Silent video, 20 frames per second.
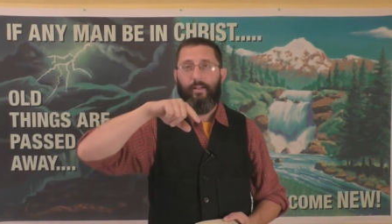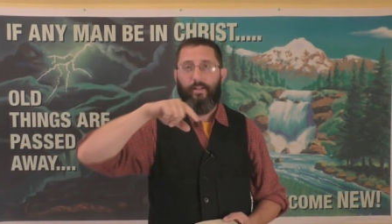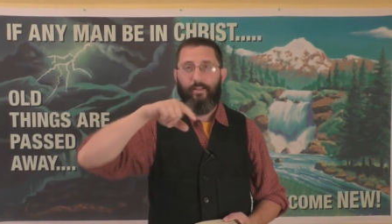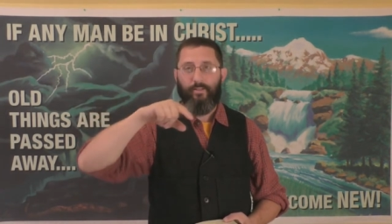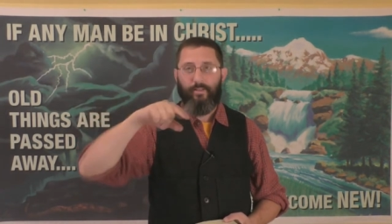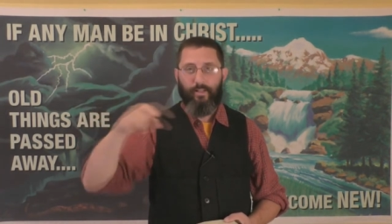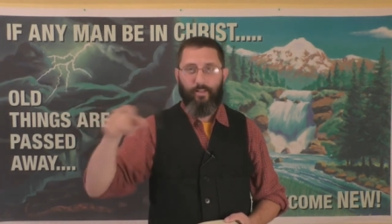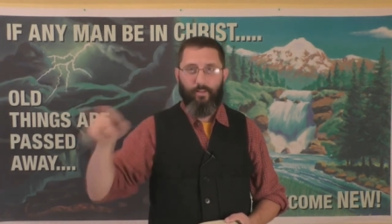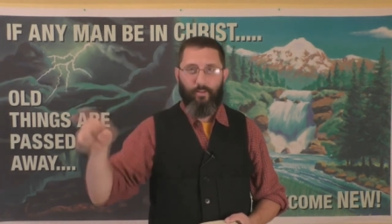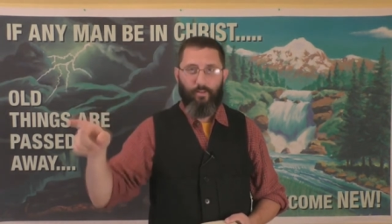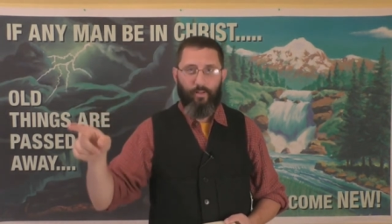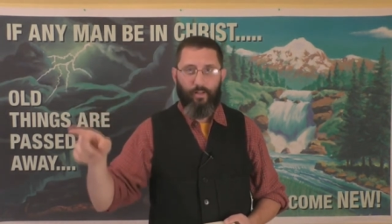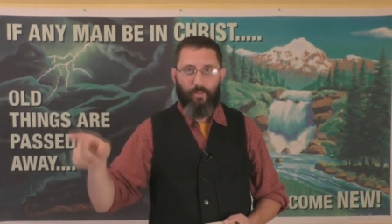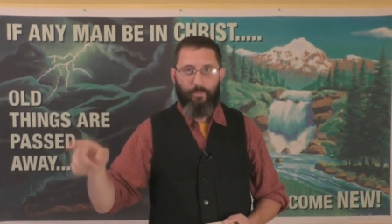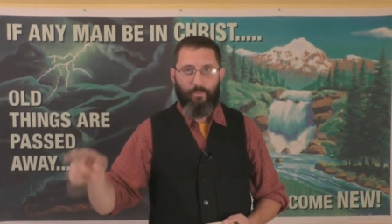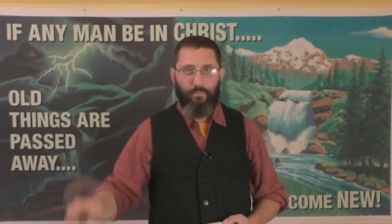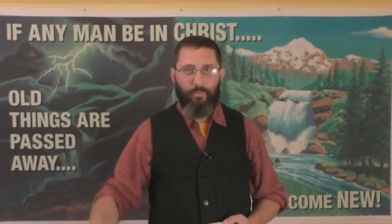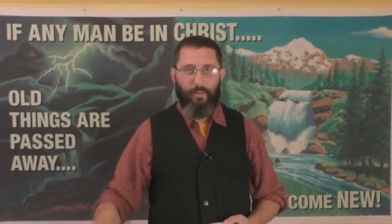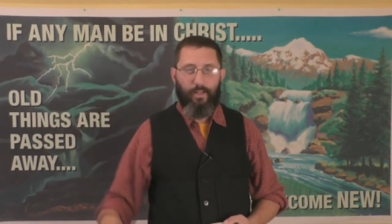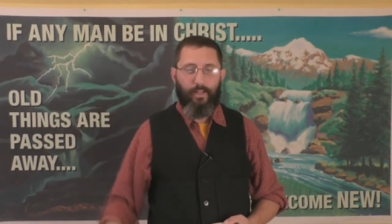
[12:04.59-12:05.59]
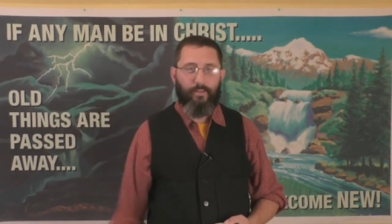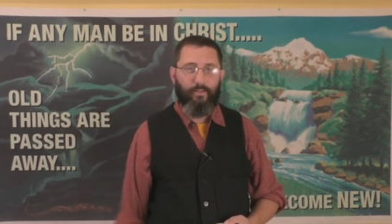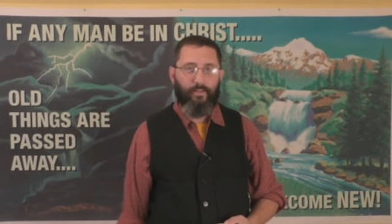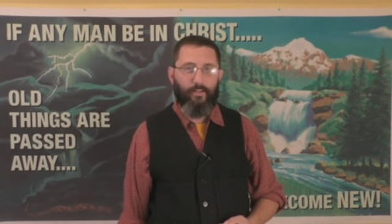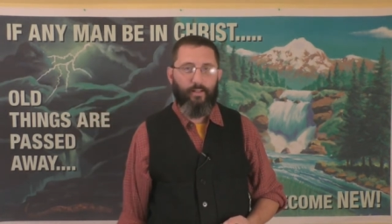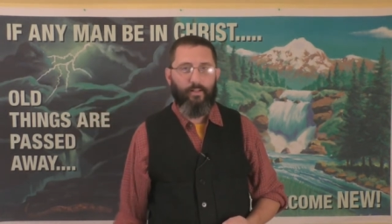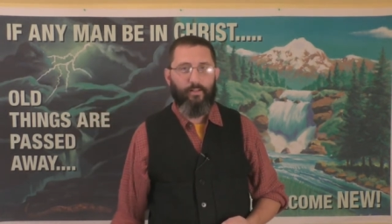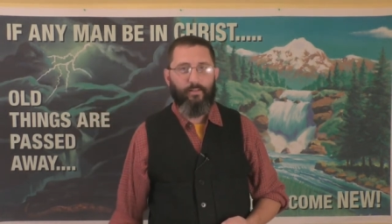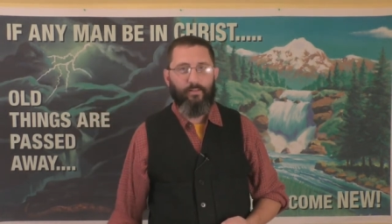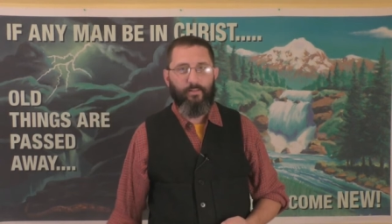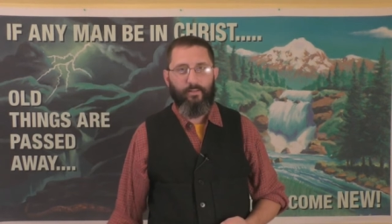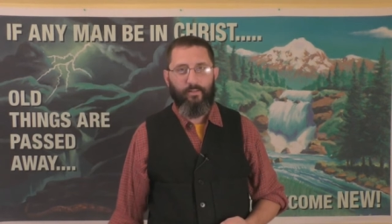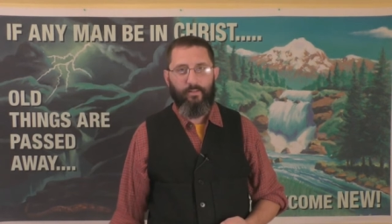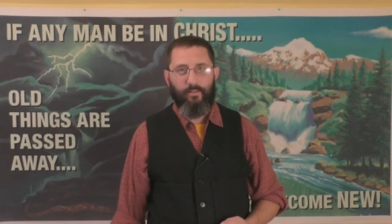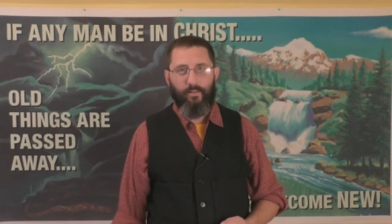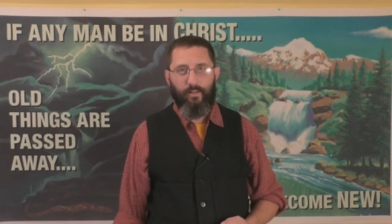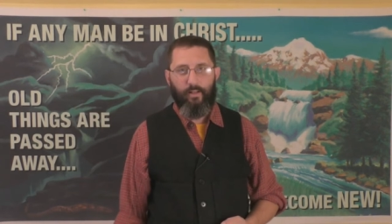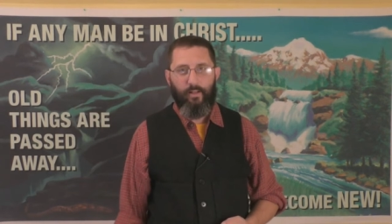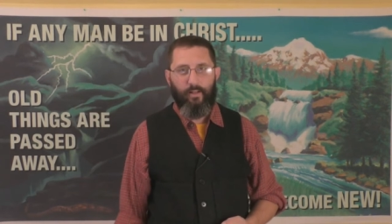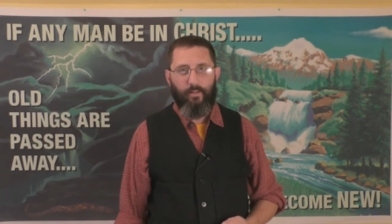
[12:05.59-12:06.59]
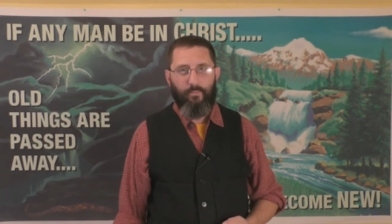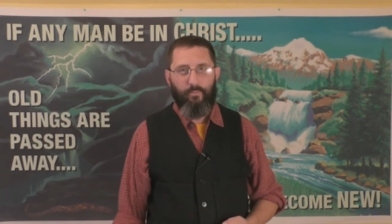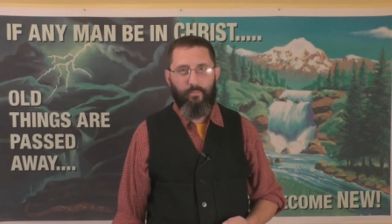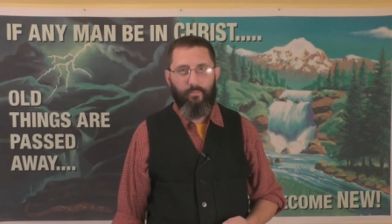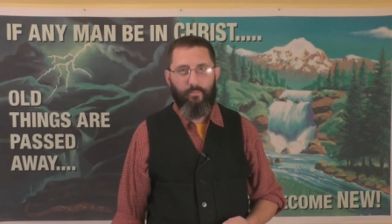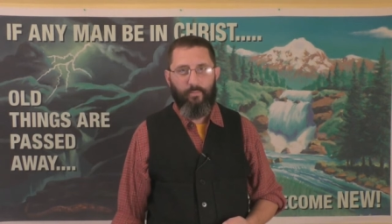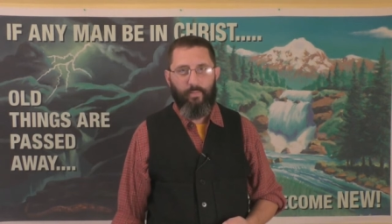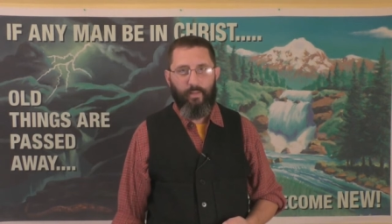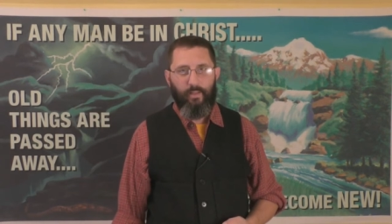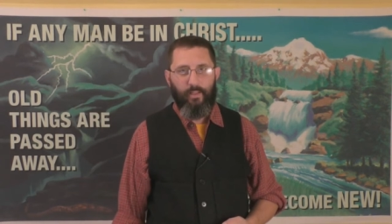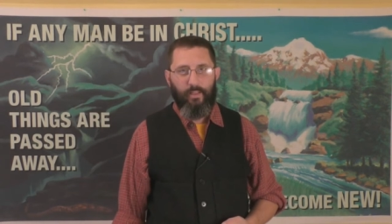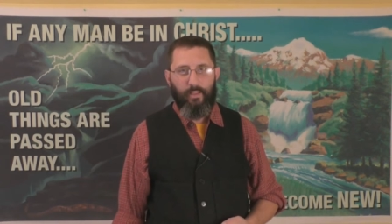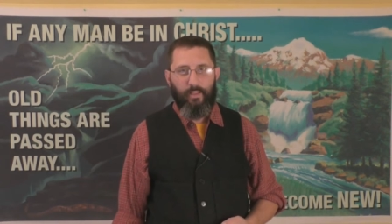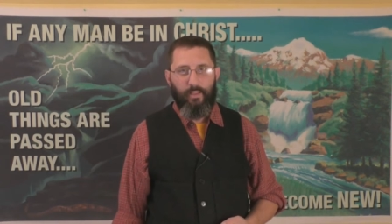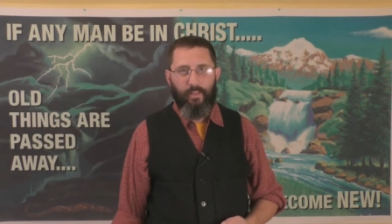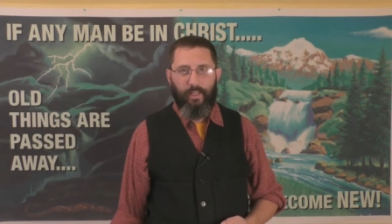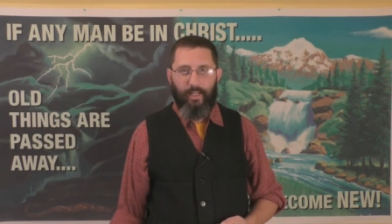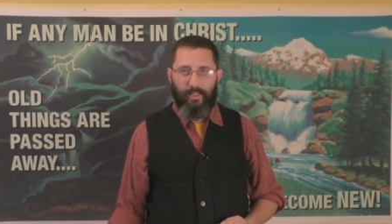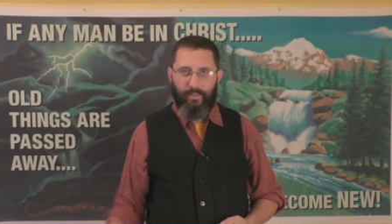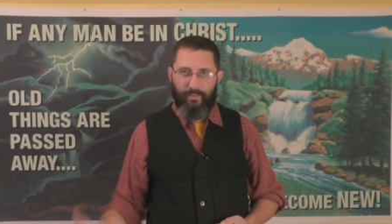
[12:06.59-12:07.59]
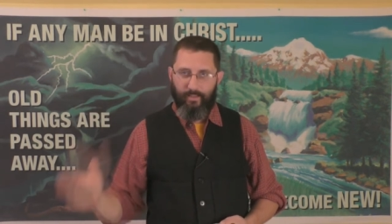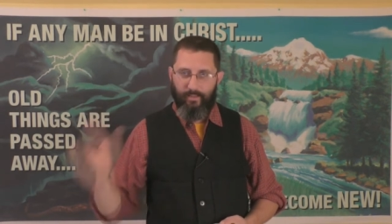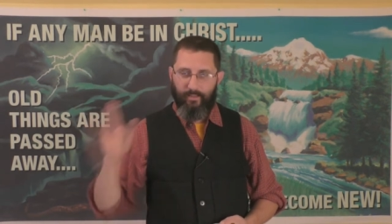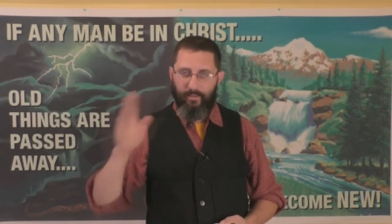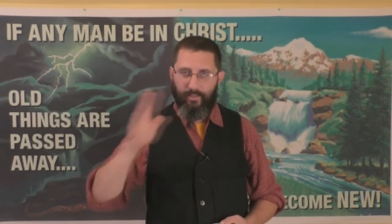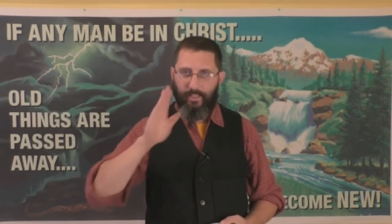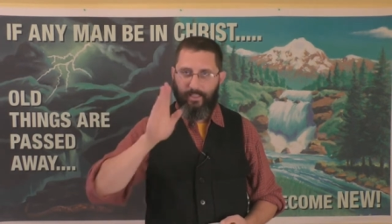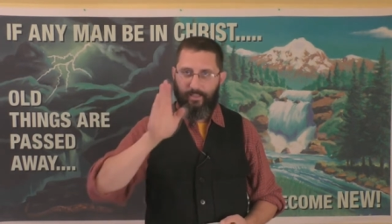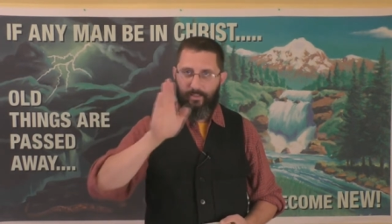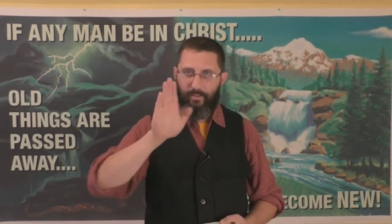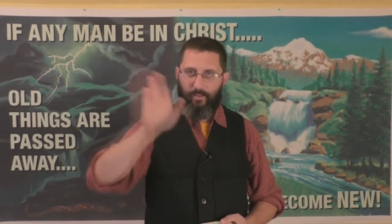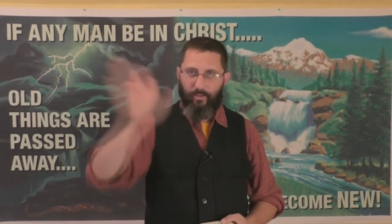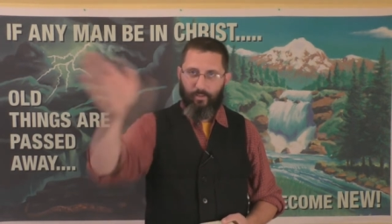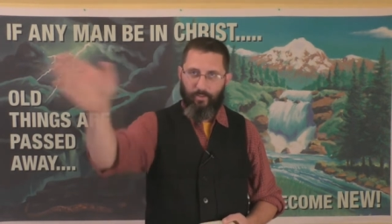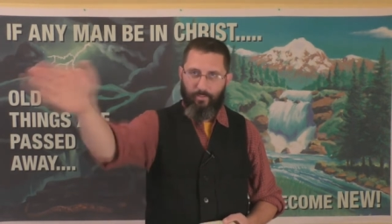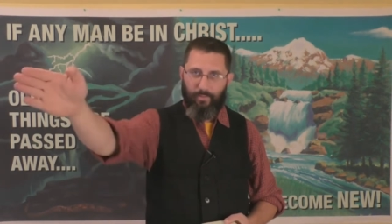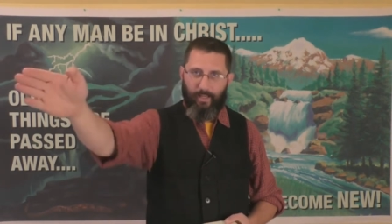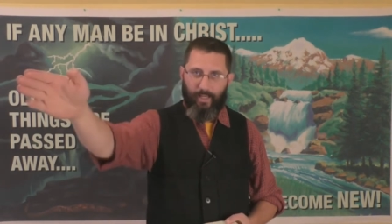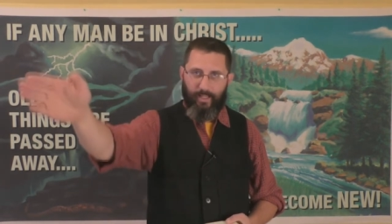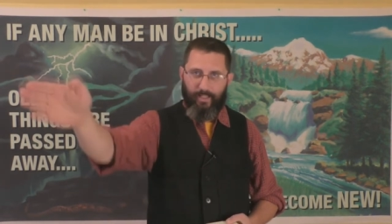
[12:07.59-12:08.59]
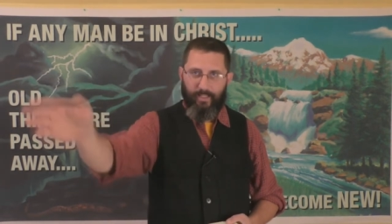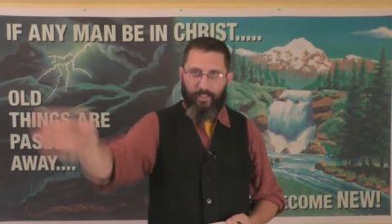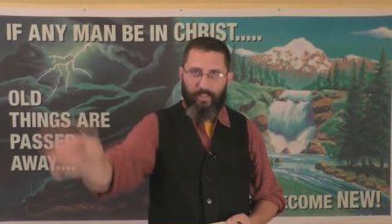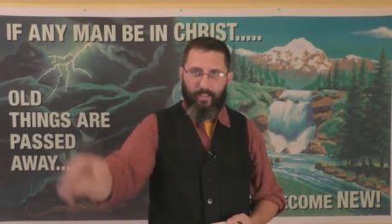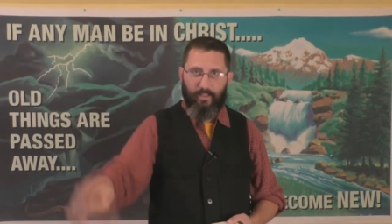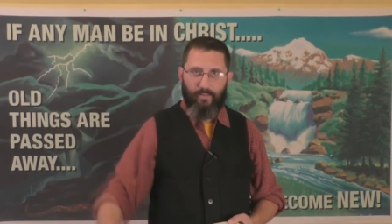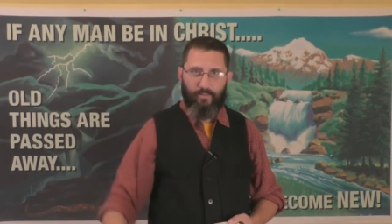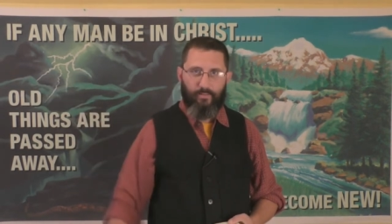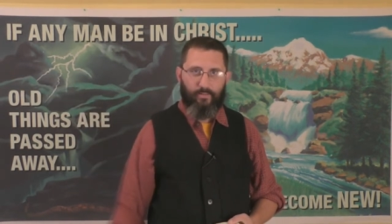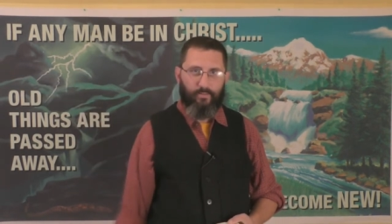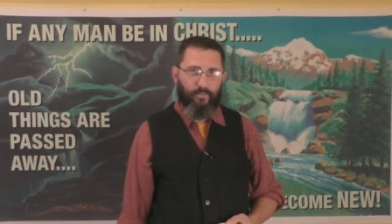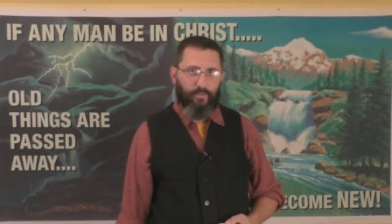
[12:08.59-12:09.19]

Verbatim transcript: is how long I was back there um, at the lane that goes back in.